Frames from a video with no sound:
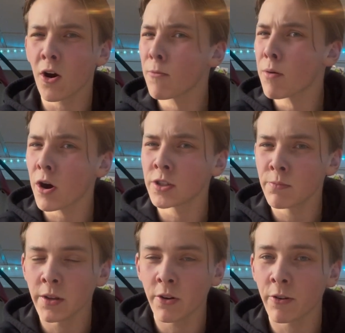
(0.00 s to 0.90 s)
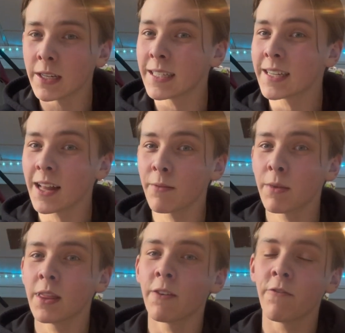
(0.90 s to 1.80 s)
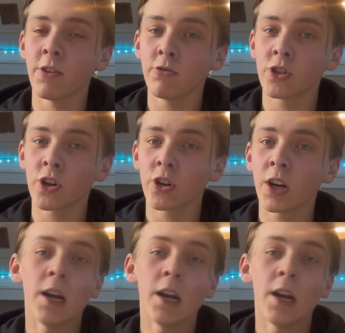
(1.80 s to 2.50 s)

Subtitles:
are possibly going to sell them in the future.